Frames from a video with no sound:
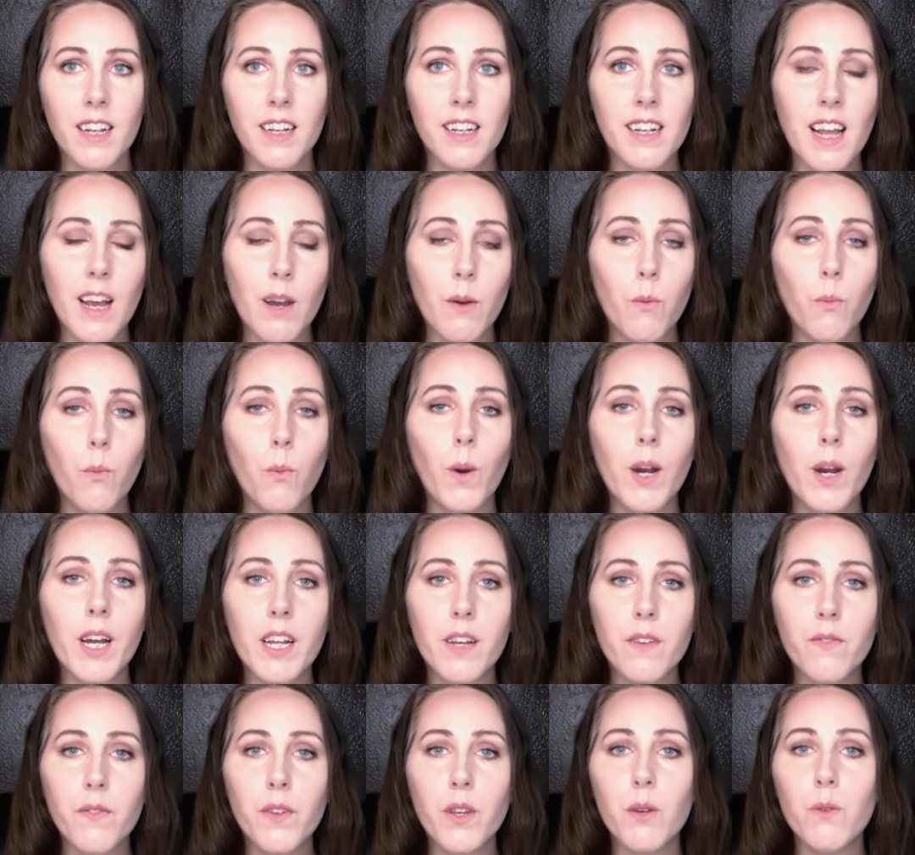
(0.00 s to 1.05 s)
Now, what
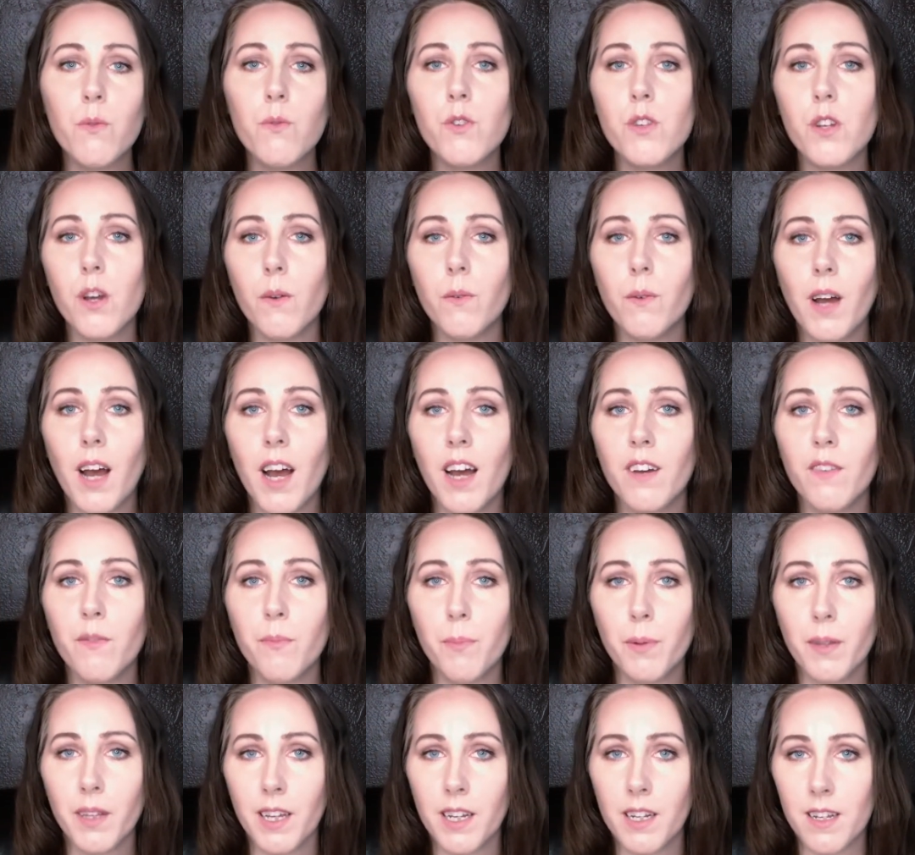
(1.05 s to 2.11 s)
if you don't
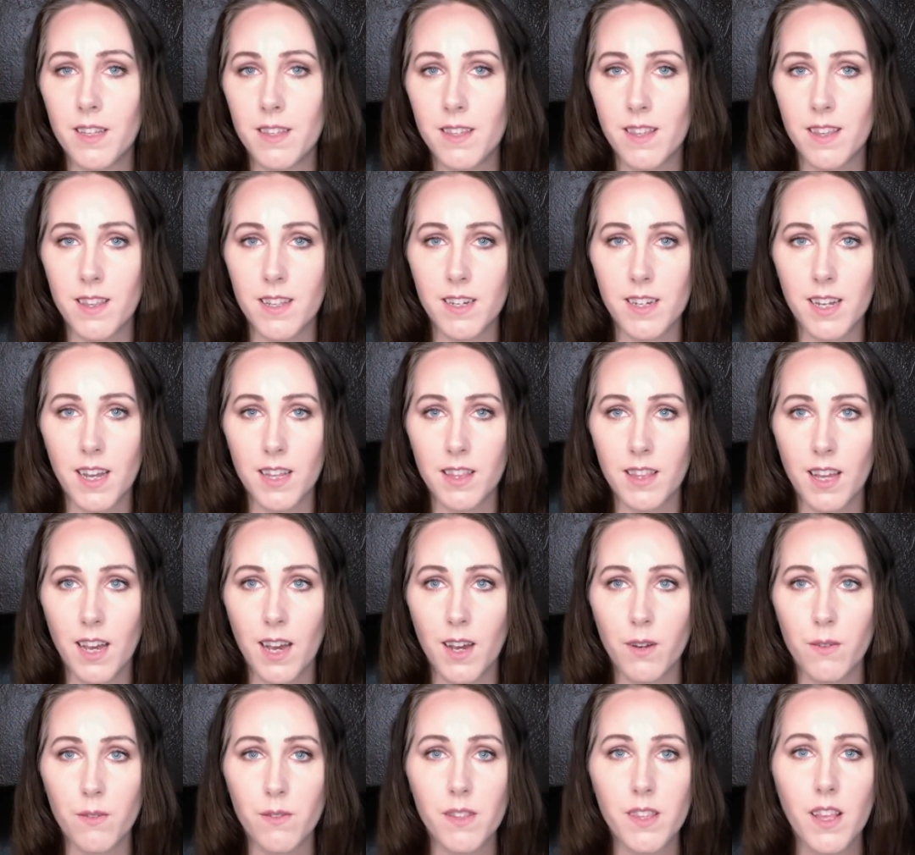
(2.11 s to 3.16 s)
have planets in the 10th
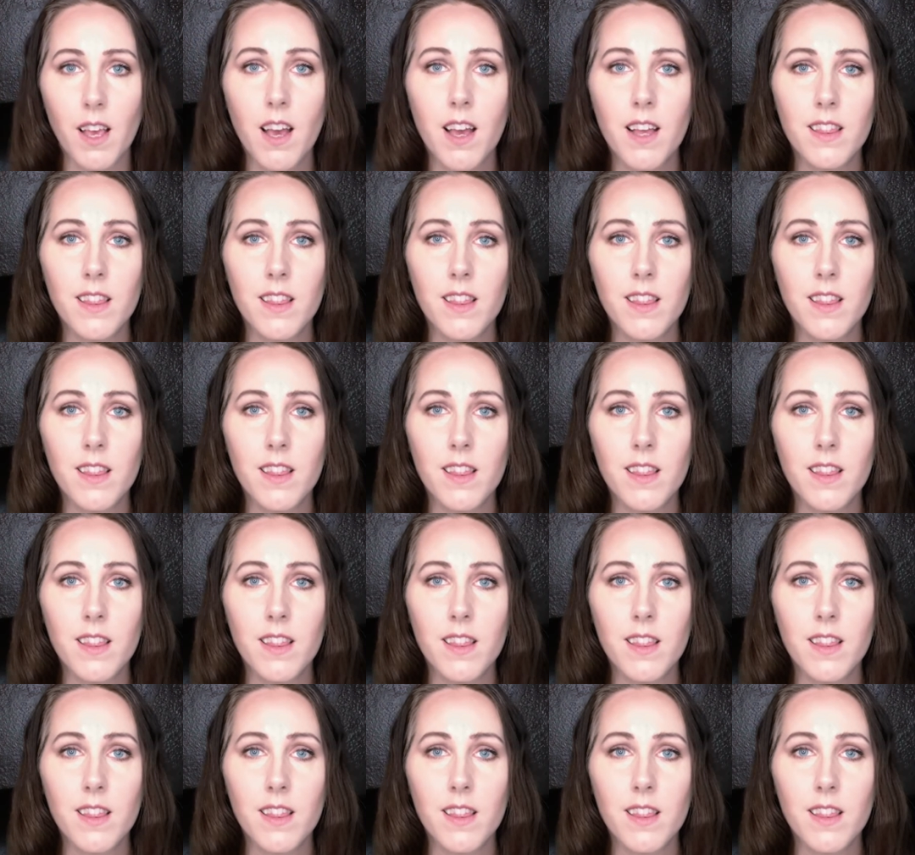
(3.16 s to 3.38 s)
house?